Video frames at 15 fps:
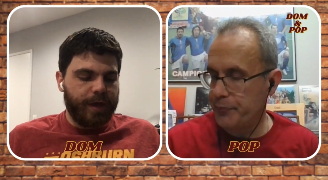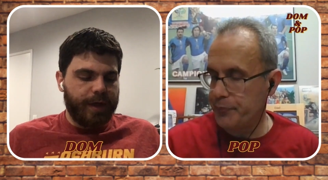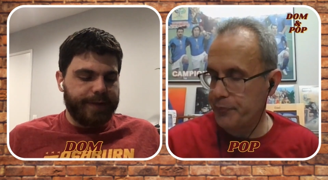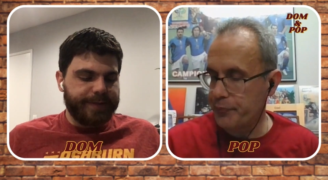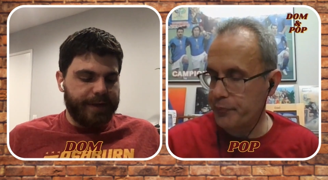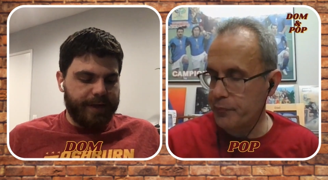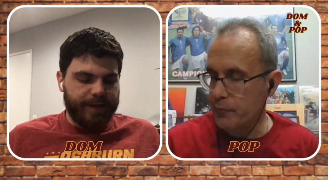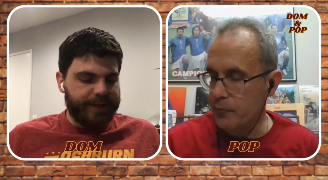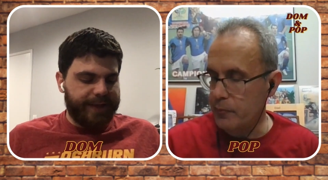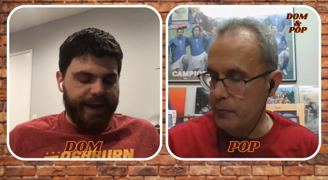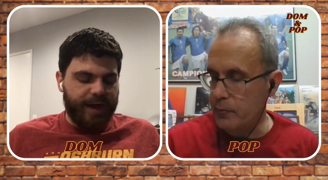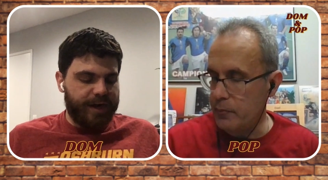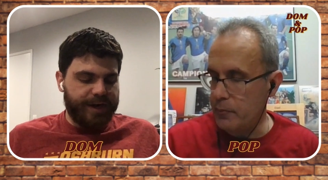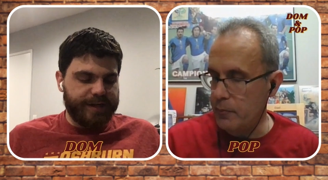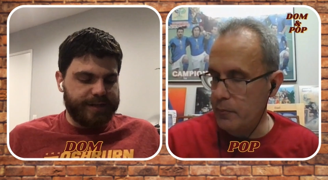
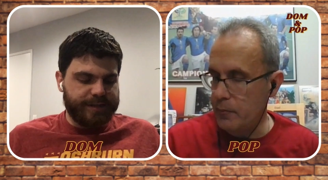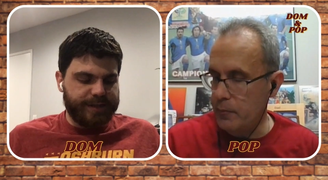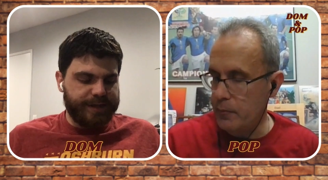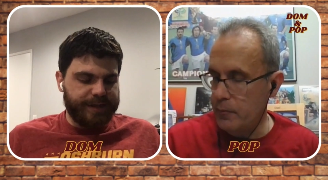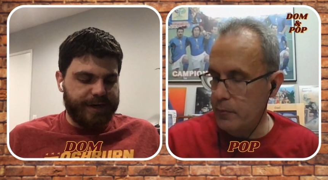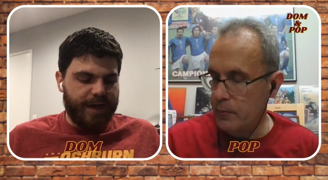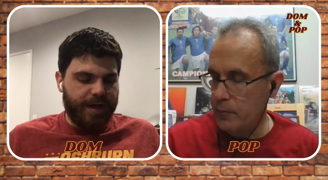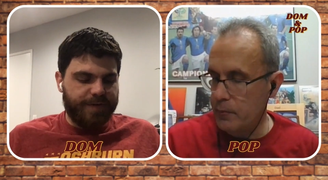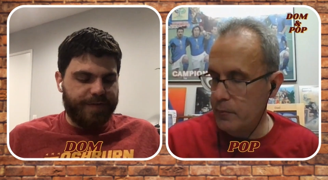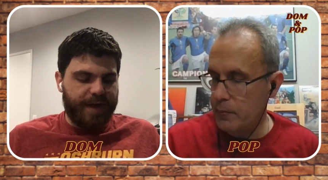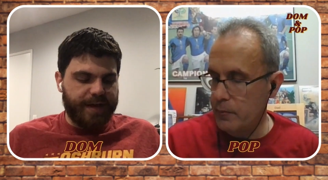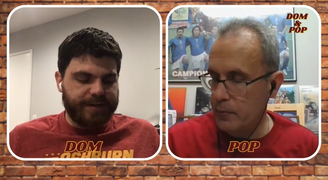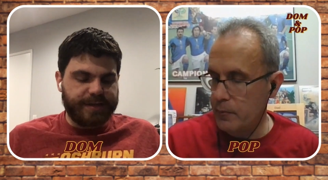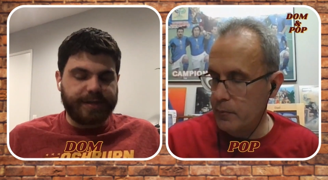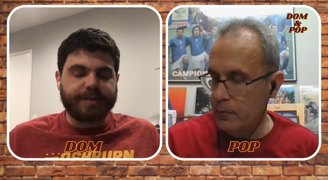Speaker 1: hilariously enough,
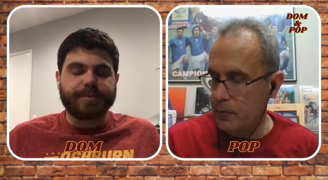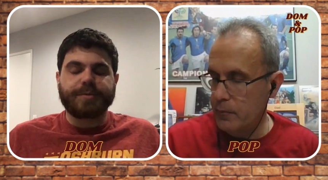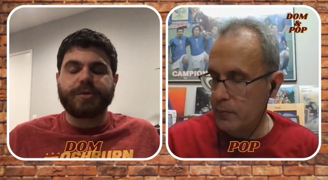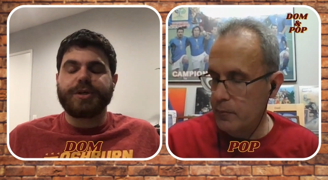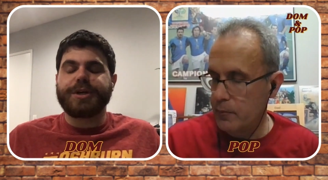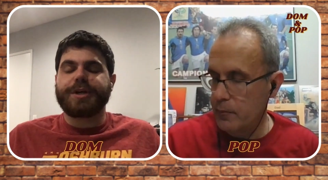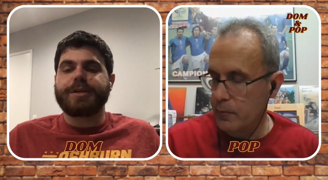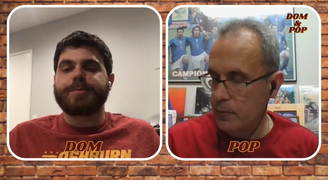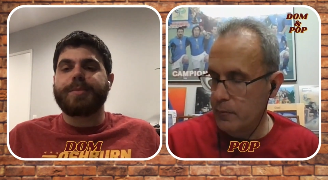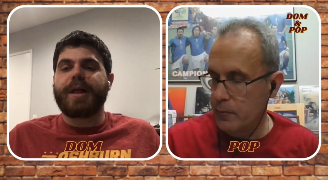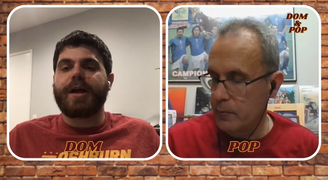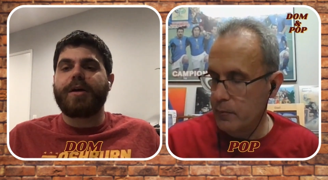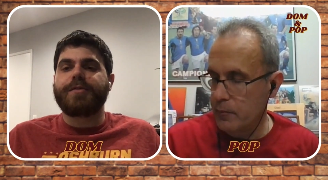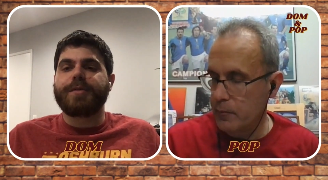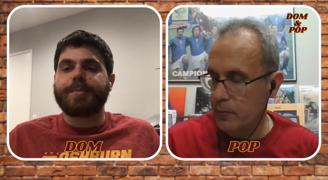has like some serious
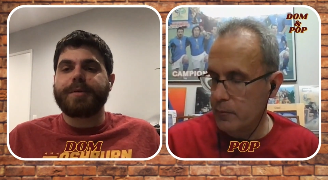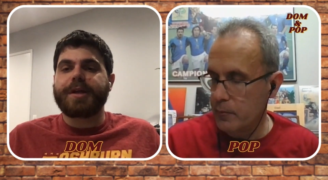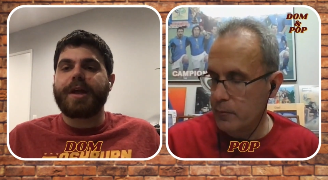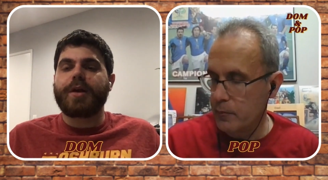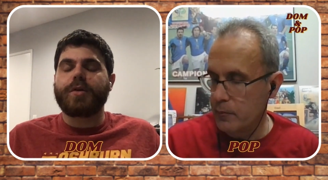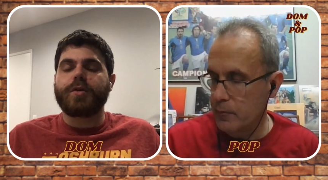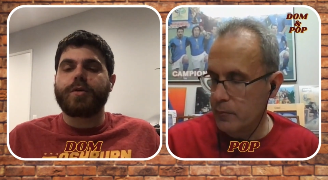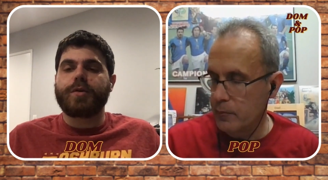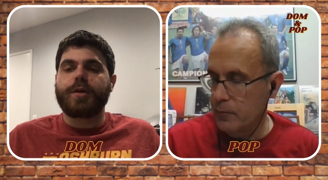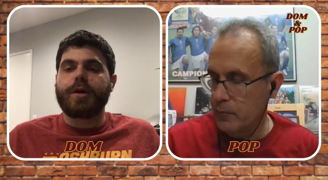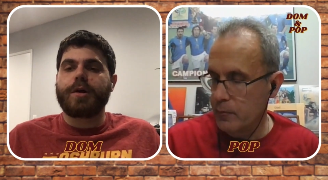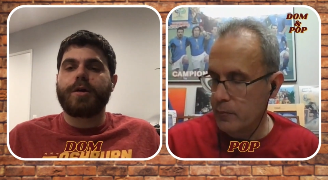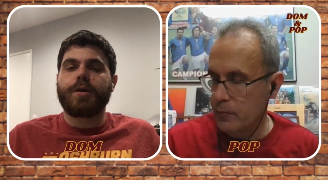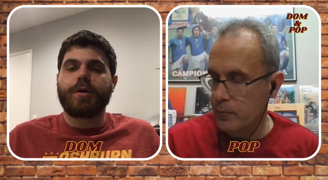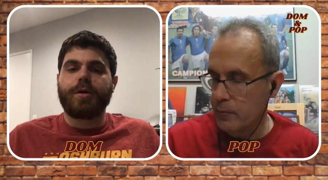playoff implications here
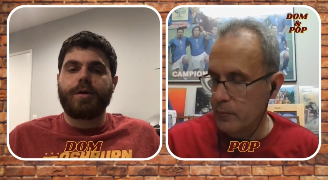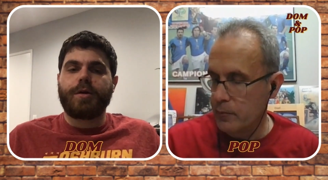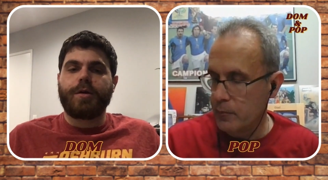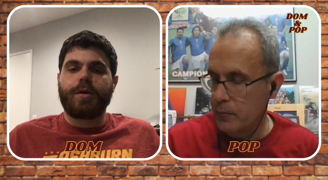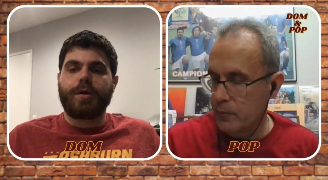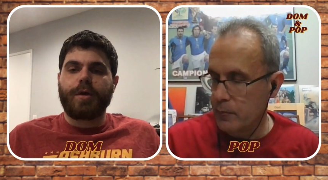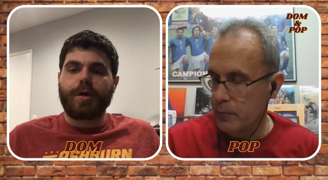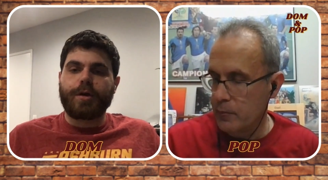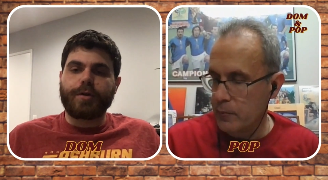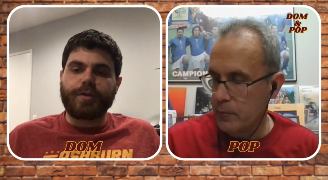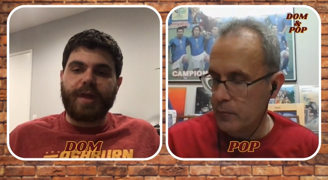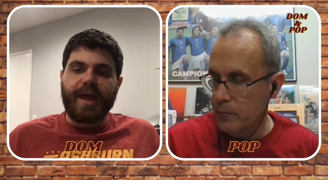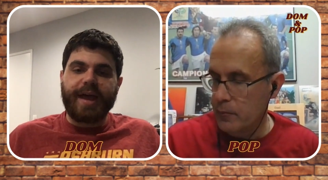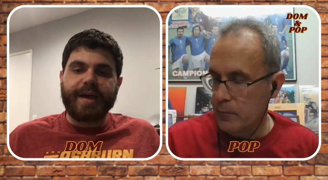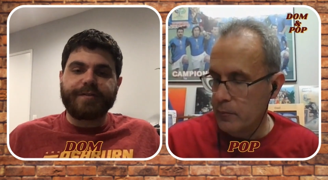because the
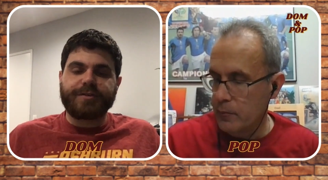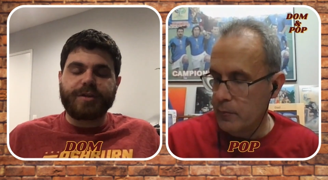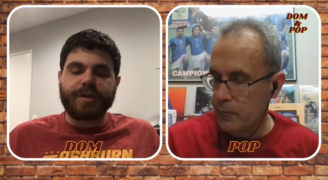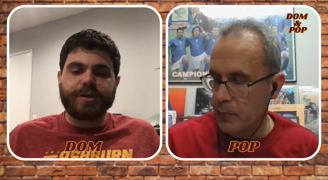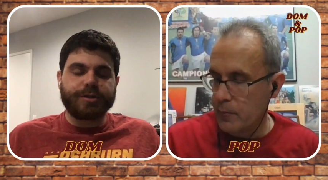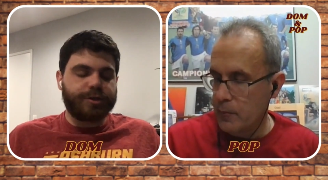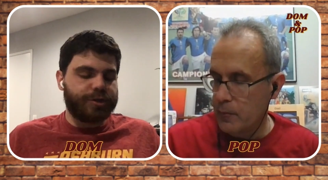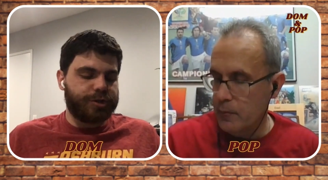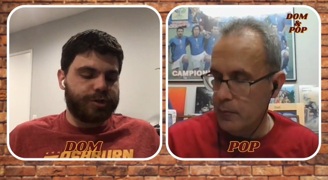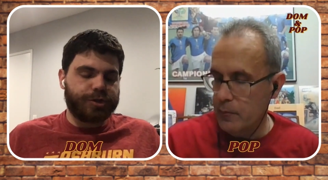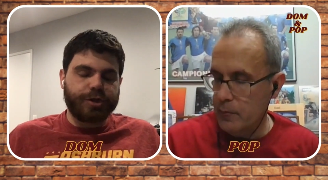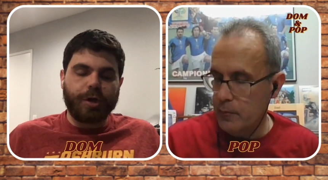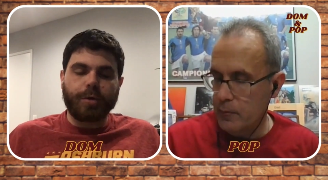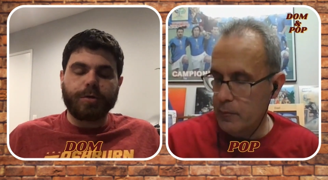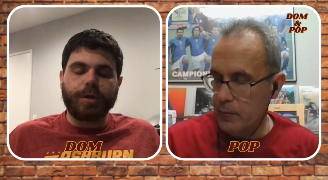A F C is just
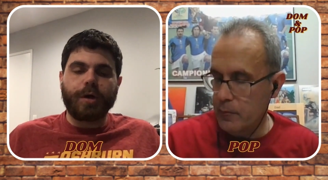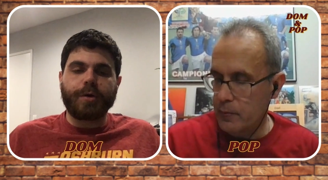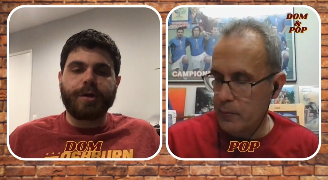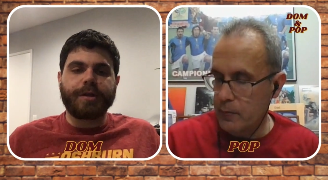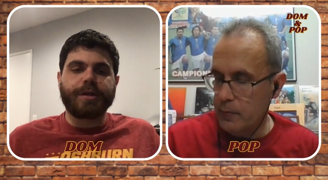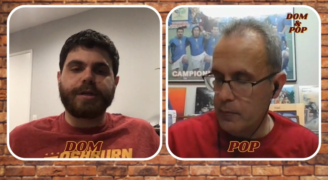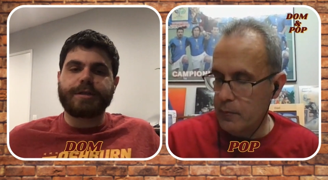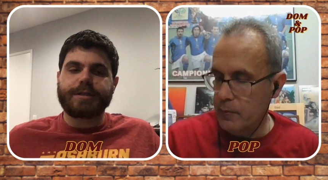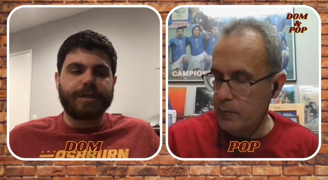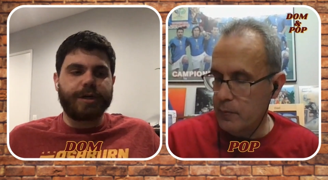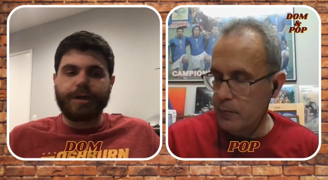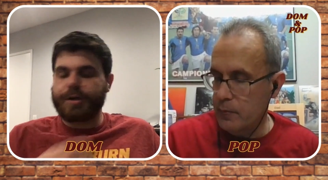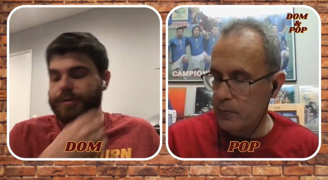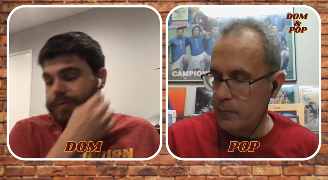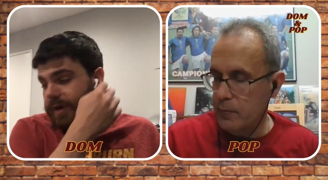so loaded this year.
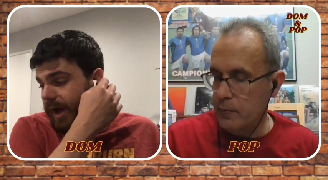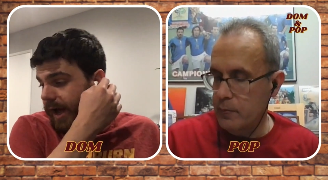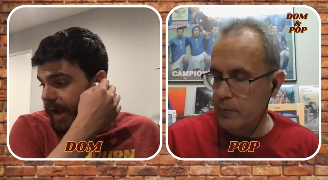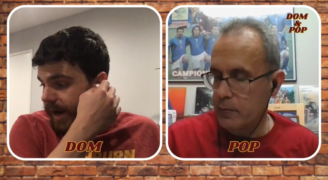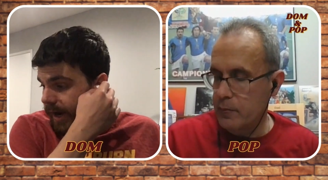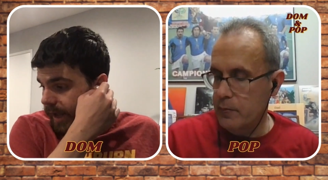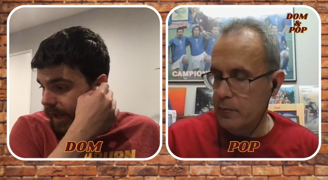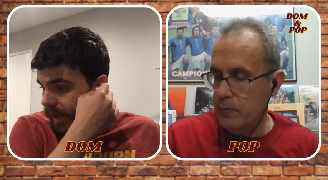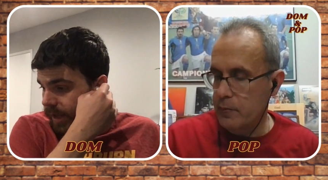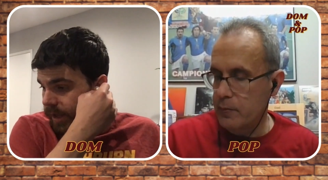You've got uh.